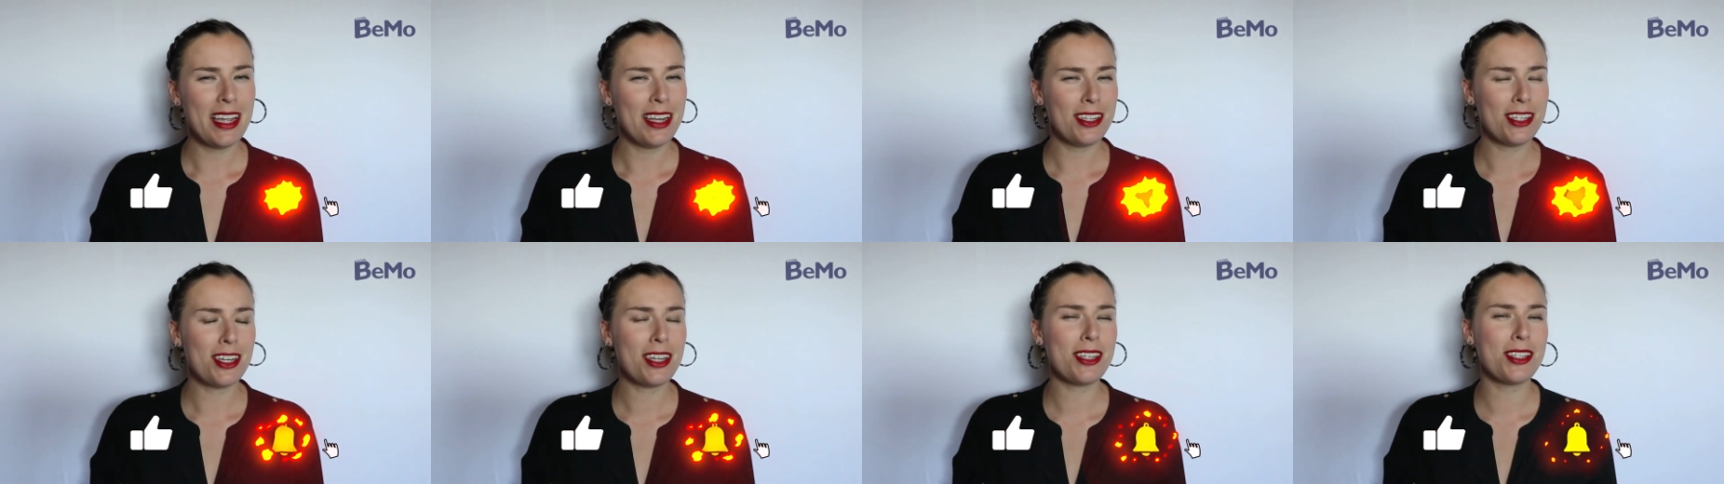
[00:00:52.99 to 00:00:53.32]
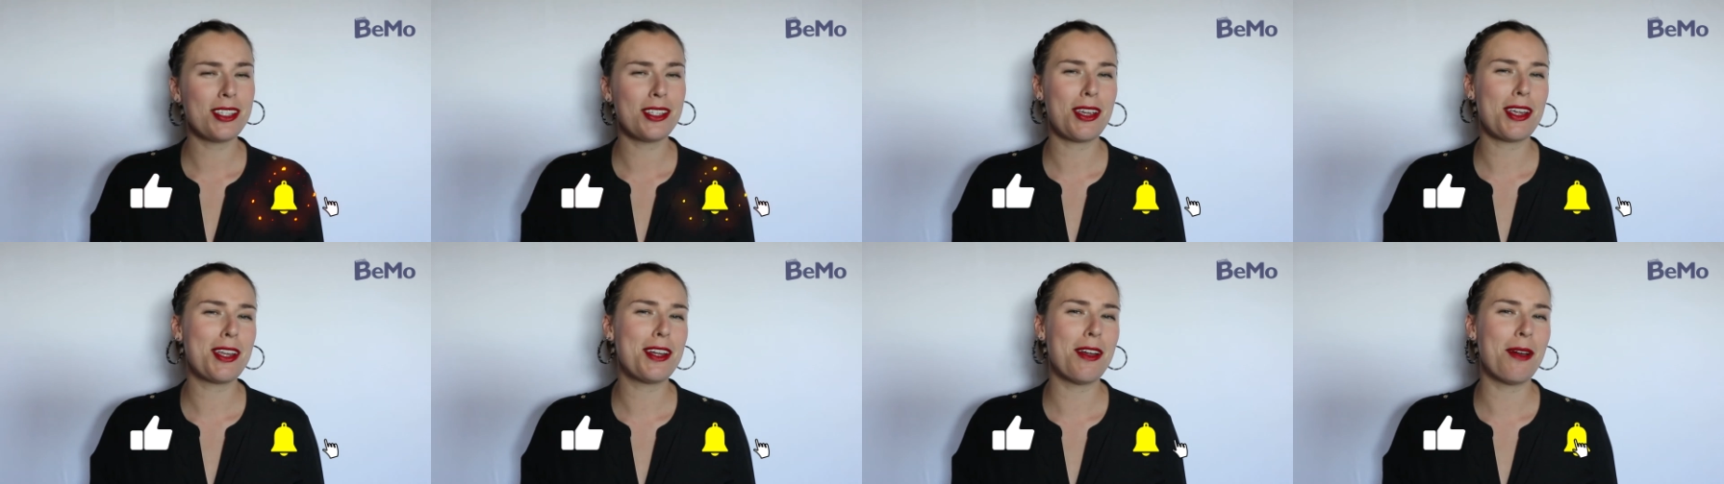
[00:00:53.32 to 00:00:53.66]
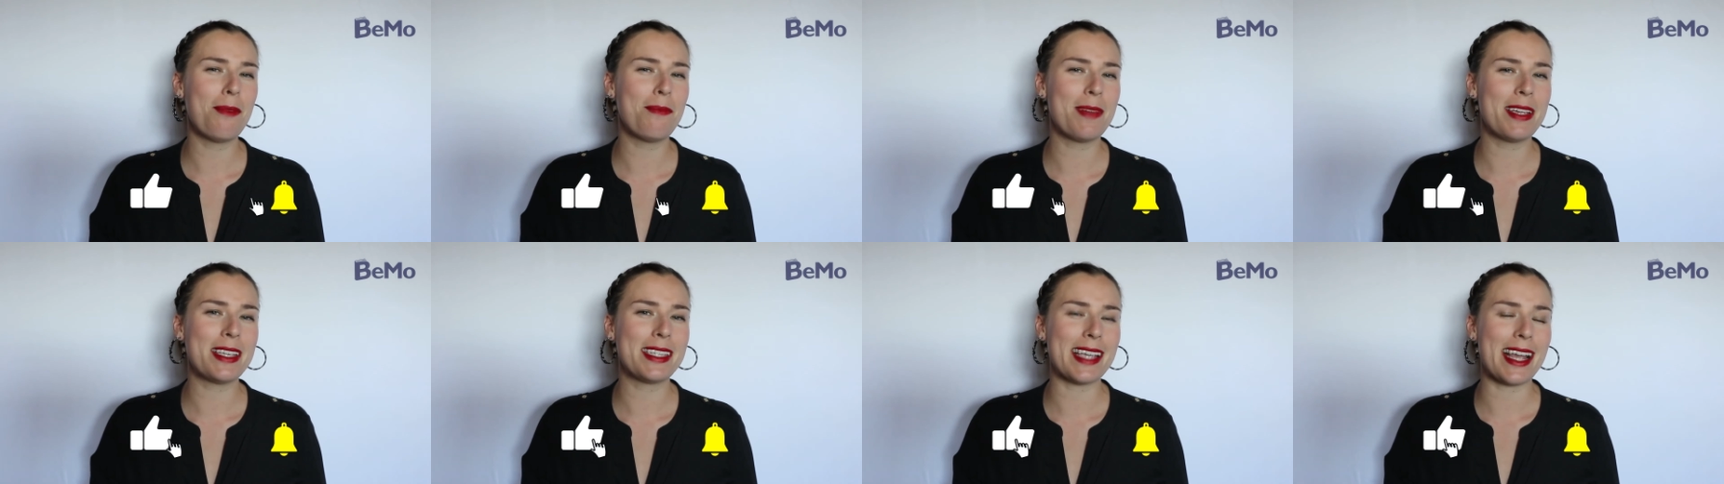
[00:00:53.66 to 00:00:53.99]
just so you
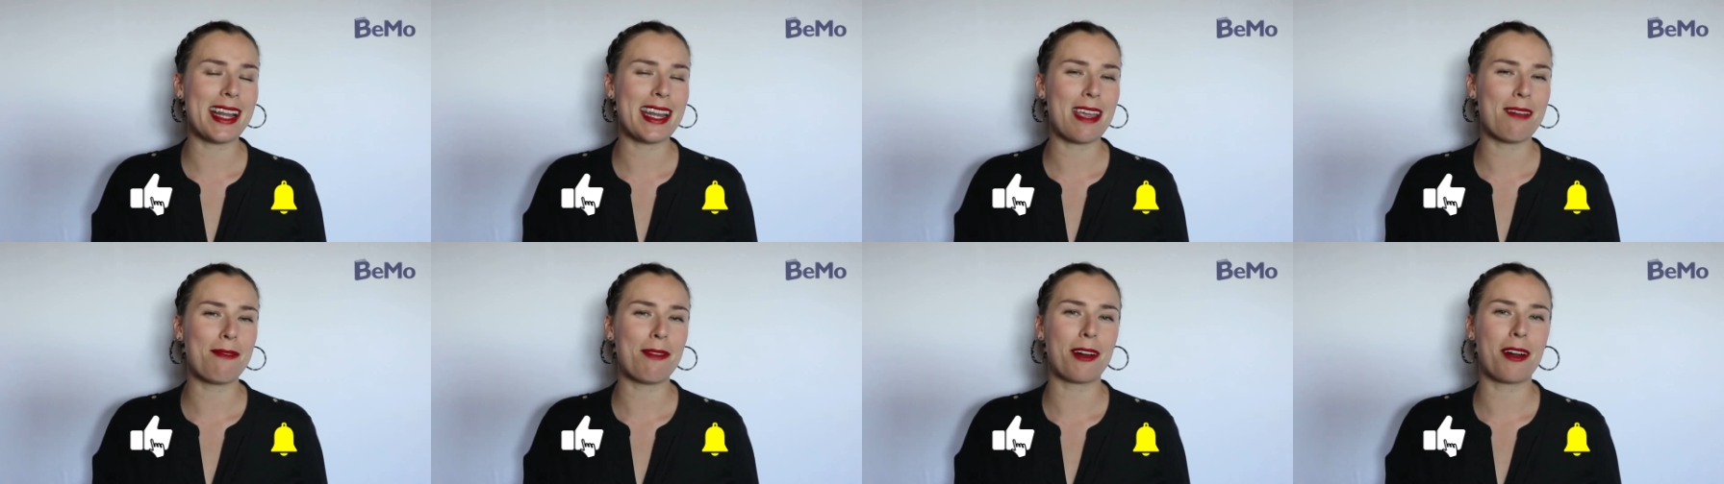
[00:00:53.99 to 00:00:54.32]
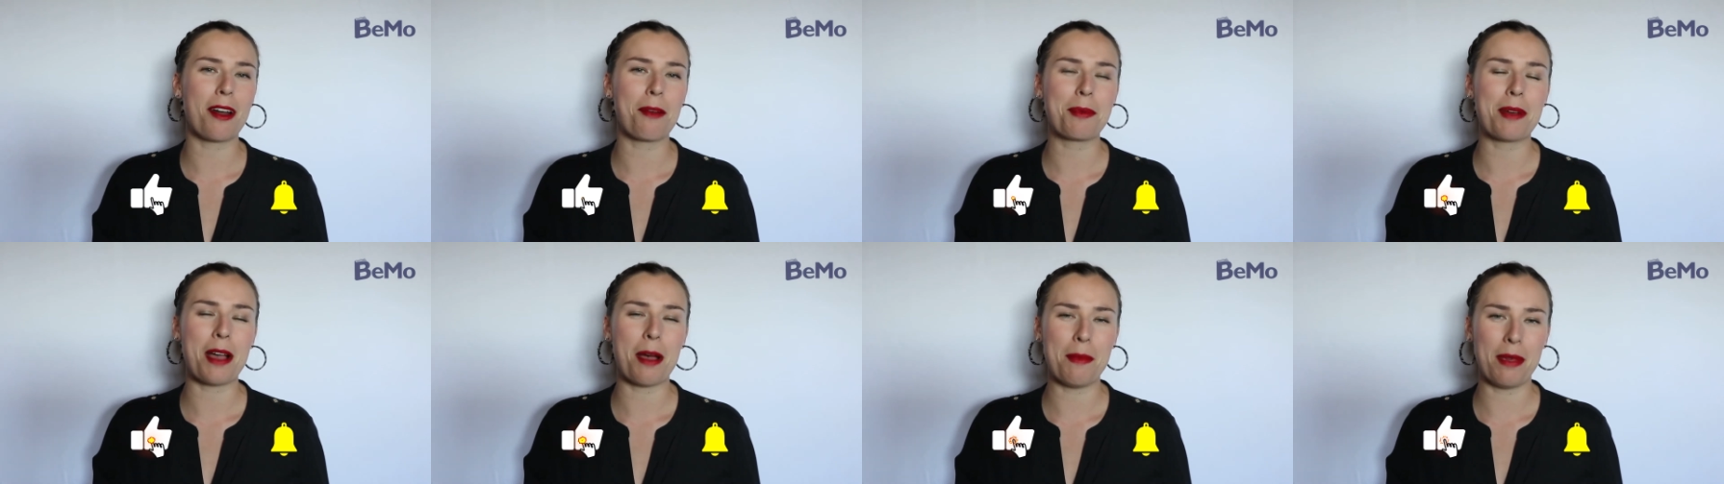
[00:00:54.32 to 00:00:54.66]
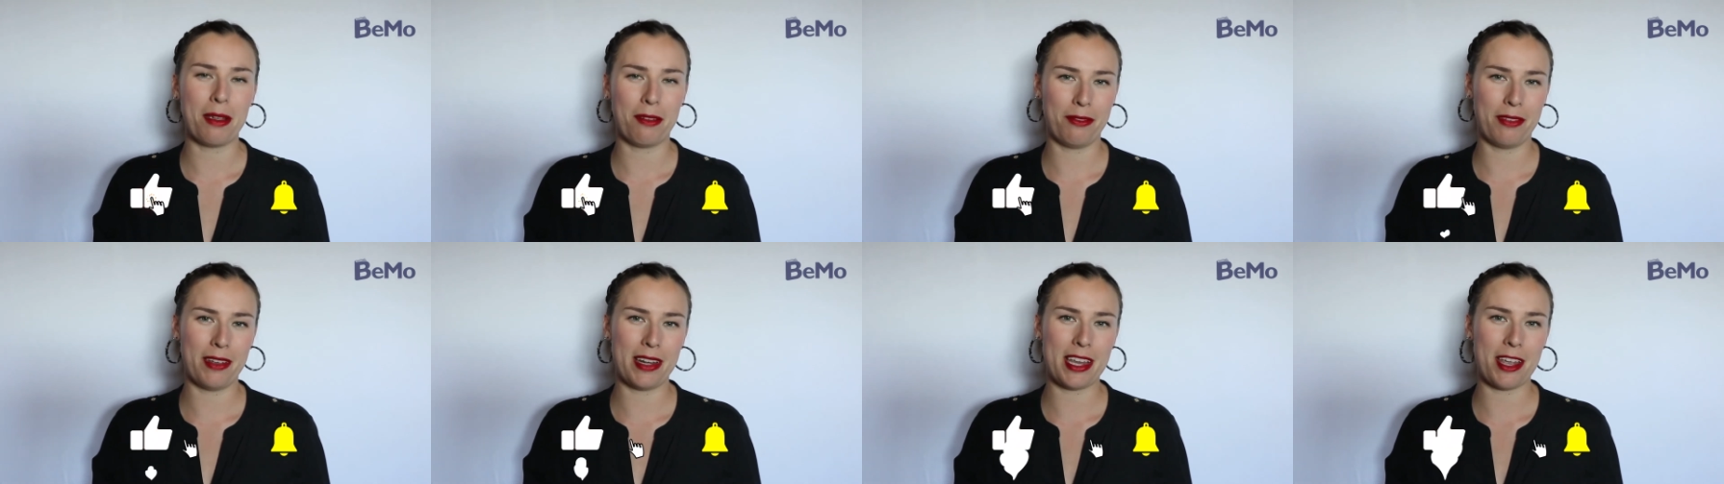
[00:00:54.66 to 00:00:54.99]
don't miss any of our
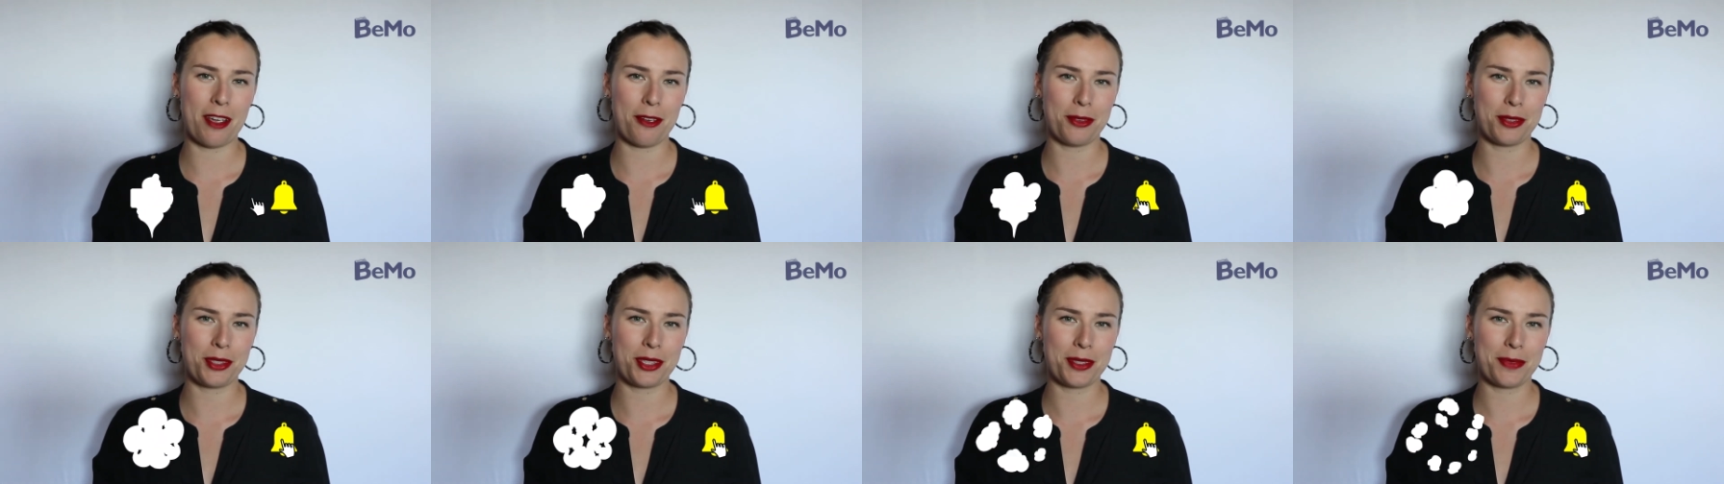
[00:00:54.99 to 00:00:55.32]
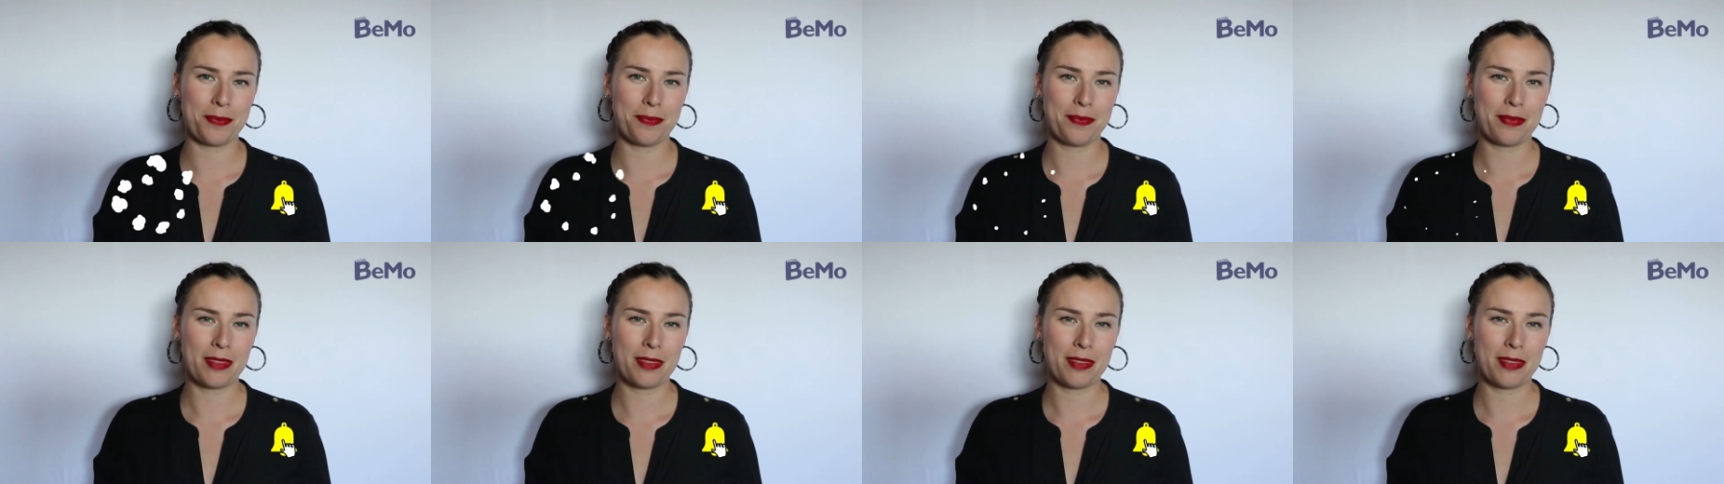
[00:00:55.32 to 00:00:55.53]
upcoming videos.